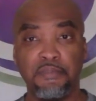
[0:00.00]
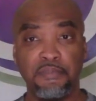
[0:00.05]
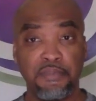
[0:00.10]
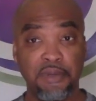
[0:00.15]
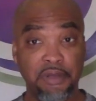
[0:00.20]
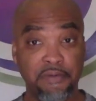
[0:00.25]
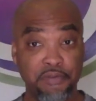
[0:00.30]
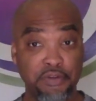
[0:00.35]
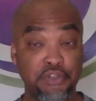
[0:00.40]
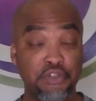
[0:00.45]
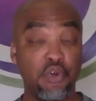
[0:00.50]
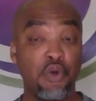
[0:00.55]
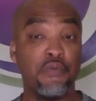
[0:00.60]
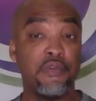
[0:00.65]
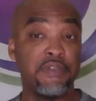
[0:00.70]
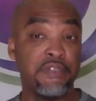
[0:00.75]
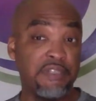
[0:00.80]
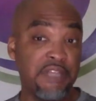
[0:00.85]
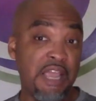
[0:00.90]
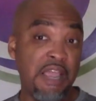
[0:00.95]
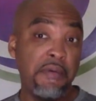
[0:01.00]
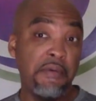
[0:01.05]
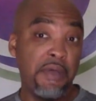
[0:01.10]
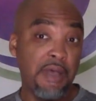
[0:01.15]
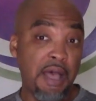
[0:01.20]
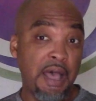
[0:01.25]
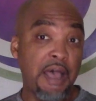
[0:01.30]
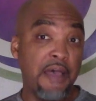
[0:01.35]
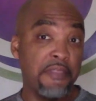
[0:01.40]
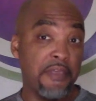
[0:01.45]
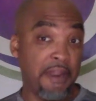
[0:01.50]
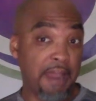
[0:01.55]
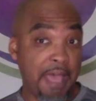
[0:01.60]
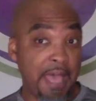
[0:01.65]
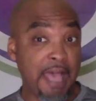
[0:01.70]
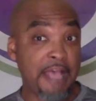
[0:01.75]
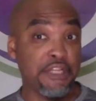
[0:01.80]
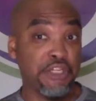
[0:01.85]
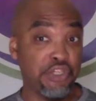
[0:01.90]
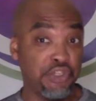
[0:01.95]
But if you serve the same God that
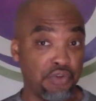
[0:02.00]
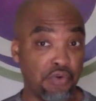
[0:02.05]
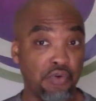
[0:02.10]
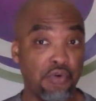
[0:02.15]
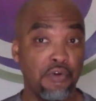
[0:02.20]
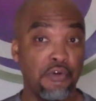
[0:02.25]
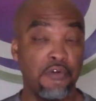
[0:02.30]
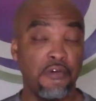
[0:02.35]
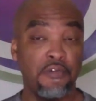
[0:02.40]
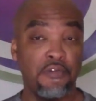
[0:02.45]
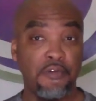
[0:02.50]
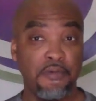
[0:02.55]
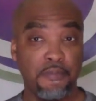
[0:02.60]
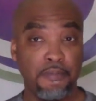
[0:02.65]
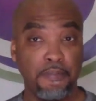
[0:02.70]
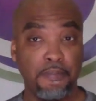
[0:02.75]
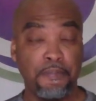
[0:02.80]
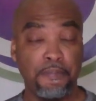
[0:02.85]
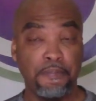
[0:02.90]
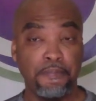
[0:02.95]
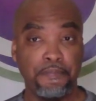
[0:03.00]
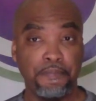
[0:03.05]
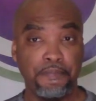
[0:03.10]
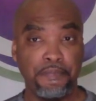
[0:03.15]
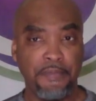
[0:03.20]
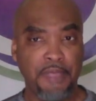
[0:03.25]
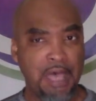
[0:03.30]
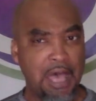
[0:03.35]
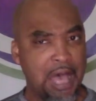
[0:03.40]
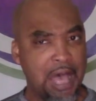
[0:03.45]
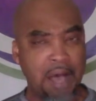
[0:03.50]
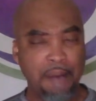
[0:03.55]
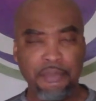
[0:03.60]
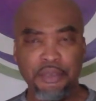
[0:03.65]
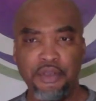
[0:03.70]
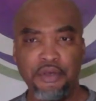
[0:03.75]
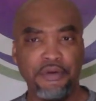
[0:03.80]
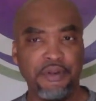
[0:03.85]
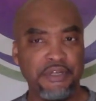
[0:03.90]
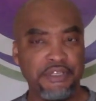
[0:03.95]
I serve, I'm
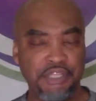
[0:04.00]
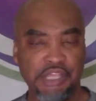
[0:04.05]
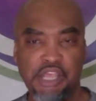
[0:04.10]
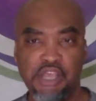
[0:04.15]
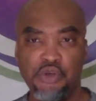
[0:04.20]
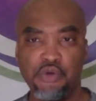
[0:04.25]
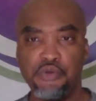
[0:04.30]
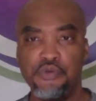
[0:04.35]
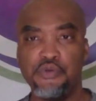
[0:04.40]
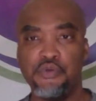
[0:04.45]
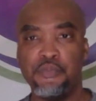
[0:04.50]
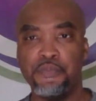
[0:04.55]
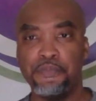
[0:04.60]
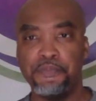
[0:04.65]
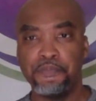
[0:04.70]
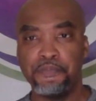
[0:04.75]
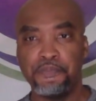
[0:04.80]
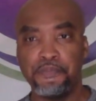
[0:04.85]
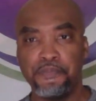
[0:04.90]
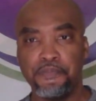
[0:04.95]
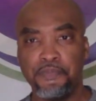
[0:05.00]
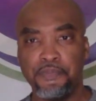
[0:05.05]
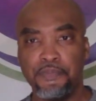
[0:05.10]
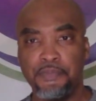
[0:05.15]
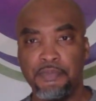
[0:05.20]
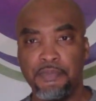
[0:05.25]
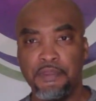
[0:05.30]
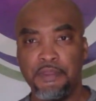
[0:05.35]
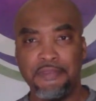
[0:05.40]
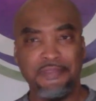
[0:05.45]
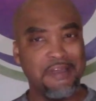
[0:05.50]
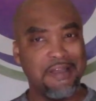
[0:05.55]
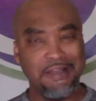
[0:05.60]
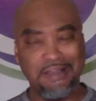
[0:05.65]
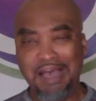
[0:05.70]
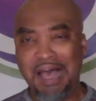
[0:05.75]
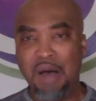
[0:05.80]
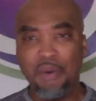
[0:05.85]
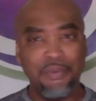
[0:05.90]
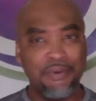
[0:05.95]
here to tell you that
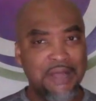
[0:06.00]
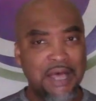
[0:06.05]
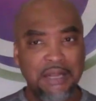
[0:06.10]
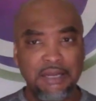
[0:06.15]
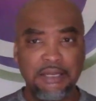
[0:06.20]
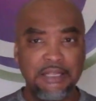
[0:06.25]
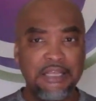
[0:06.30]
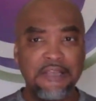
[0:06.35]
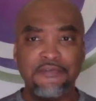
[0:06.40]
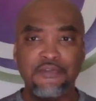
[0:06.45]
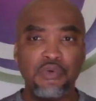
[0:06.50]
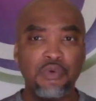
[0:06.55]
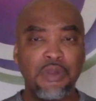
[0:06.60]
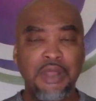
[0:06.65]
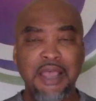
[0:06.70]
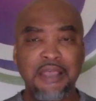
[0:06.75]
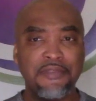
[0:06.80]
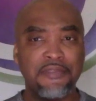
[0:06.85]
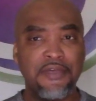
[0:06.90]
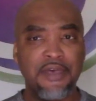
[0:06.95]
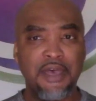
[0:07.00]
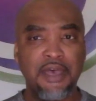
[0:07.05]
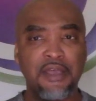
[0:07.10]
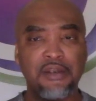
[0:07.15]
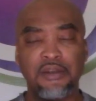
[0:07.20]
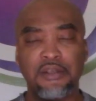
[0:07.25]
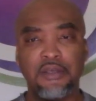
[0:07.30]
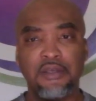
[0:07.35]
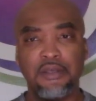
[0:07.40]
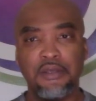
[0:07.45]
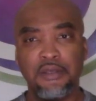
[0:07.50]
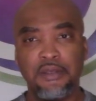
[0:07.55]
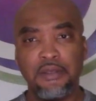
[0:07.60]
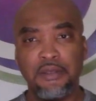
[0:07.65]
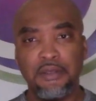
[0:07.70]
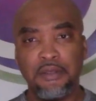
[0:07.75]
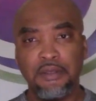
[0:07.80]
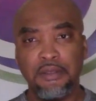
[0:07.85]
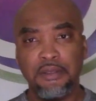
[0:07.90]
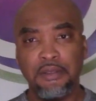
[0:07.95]
God will not leave you like that,
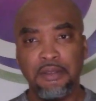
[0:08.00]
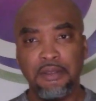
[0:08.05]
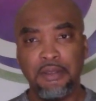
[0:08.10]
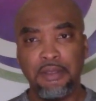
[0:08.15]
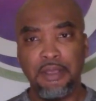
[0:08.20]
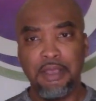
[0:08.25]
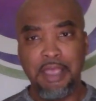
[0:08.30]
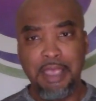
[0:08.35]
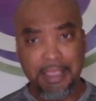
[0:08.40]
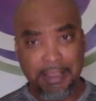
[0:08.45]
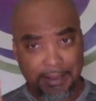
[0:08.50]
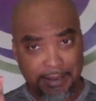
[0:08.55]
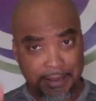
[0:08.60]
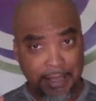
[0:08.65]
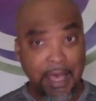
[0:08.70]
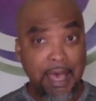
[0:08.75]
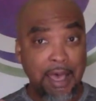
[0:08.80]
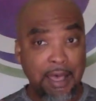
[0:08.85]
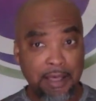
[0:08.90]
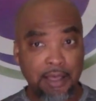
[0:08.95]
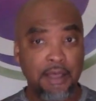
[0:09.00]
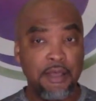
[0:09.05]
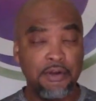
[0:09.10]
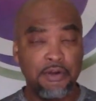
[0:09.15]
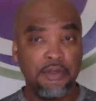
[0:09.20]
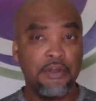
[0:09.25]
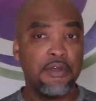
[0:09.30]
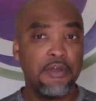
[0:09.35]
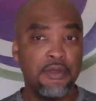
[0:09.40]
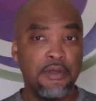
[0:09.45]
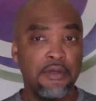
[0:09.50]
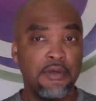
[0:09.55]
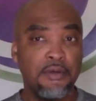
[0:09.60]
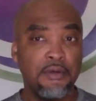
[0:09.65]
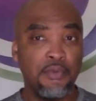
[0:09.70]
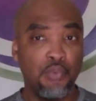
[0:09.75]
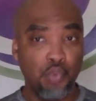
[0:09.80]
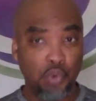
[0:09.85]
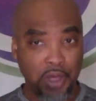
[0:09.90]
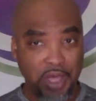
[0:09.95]
and God
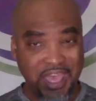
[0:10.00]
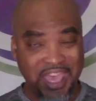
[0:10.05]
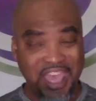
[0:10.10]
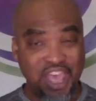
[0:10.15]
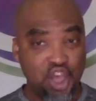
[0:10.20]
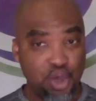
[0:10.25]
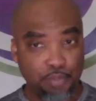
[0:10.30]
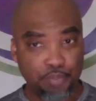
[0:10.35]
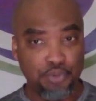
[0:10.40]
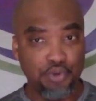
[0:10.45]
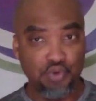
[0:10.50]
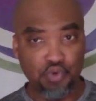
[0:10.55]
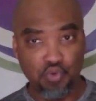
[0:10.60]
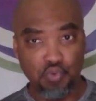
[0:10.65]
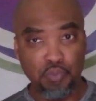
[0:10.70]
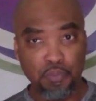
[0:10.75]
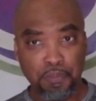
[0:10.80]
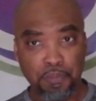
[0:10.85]
will help you